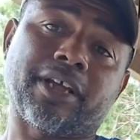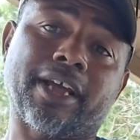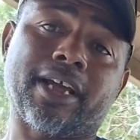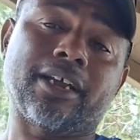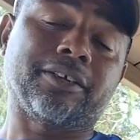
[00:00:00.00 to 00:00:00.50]
that
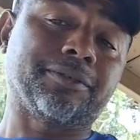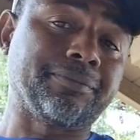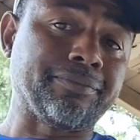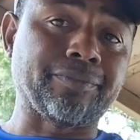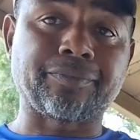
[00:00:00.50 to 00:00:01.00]
kind of
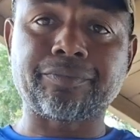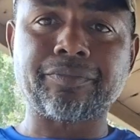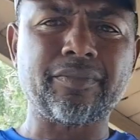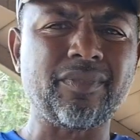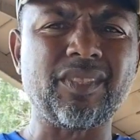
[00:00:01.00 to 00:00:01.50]

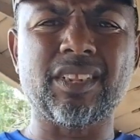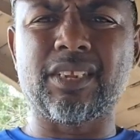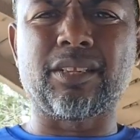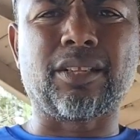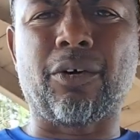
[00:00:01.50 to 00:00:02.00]

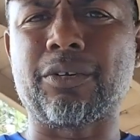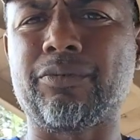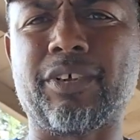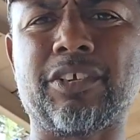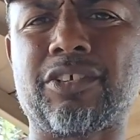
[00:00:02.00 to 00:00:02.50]
throw the
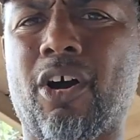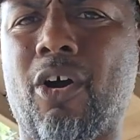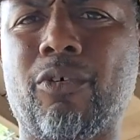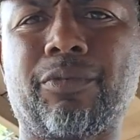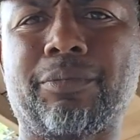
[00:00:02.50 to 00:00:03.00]
fish
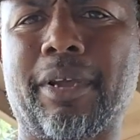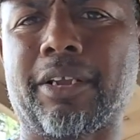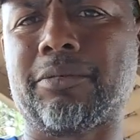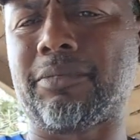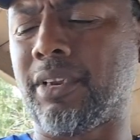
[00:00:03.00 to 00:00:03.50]
off and make
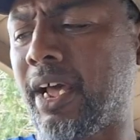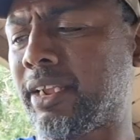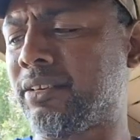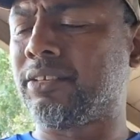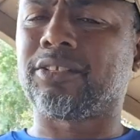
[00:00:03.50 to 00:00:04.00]
them like
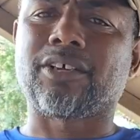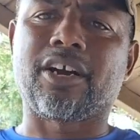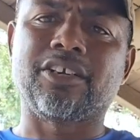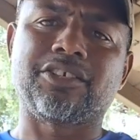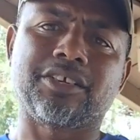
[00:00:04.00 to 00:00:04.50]

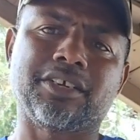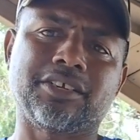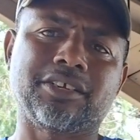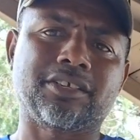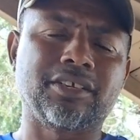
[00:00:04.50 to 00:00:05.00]
lethargic. It
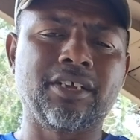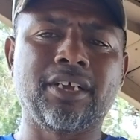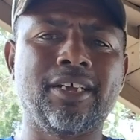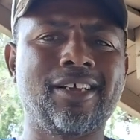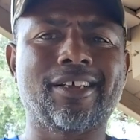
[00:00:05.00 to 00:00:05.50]
just
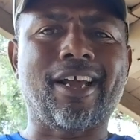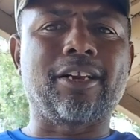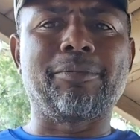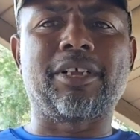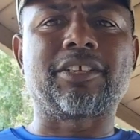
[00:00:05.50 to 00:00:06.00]
kind
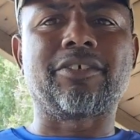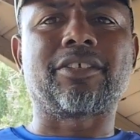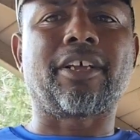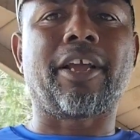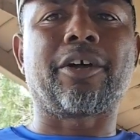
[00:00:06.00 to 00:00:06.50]
of mess
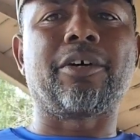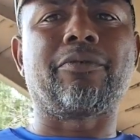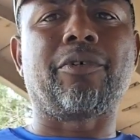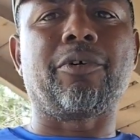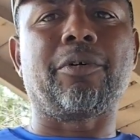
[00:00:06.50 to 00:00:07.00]
everything up
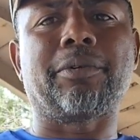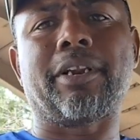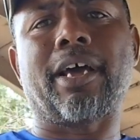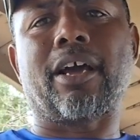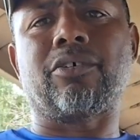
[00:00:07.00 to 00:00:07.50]
for them. They're
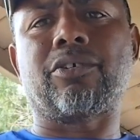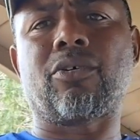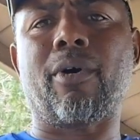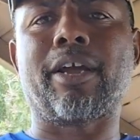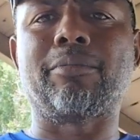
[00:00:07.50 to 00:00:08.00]
not going to
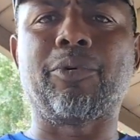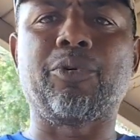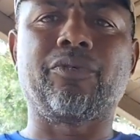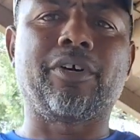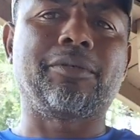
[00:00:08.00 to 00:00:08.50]
quite
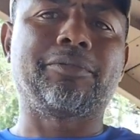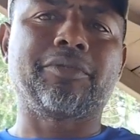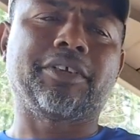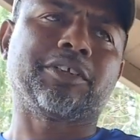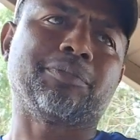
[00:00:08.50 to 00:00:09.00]
move up
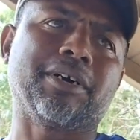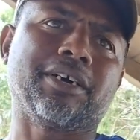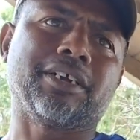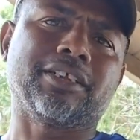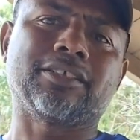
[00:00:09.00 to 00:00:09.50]
and
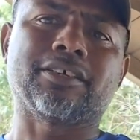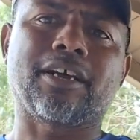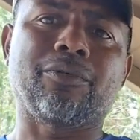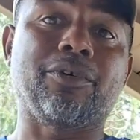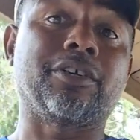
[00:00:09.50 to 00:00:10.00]
spawn until
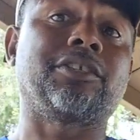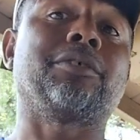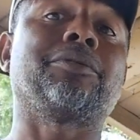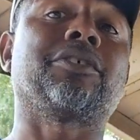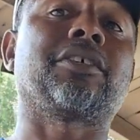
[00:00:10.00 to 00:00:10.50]
that water
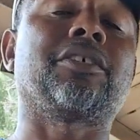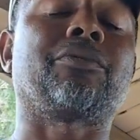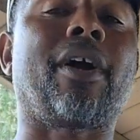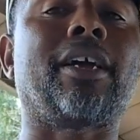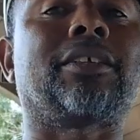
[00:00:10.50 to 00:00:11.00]
temperature get
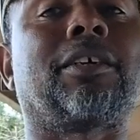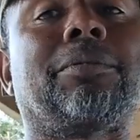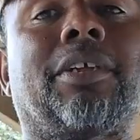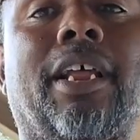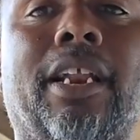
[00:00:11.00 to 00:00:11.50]
right.
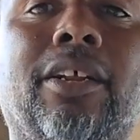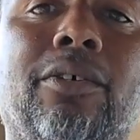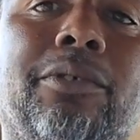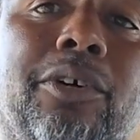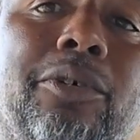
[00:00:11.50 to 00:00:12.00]
Something I
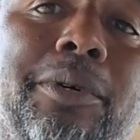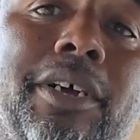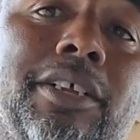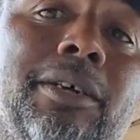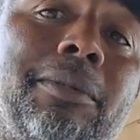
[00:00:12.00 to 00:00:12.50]
don't know
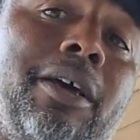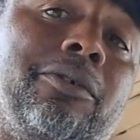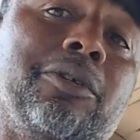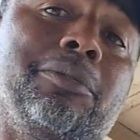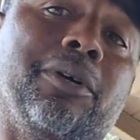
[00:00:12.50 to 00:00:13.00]
because I'm not on
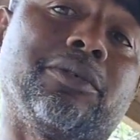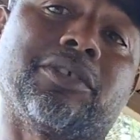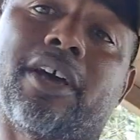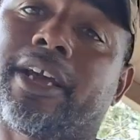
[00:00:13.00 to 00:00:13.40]
a boat, so I